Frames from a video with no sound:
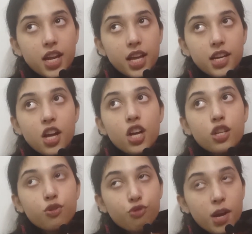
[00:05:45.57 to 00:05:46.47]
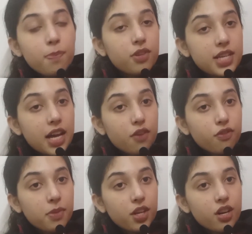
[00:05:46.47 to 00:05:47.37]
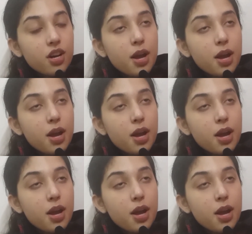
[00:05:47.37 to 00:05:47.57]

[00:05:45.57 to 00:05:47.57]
and scrape the data from there.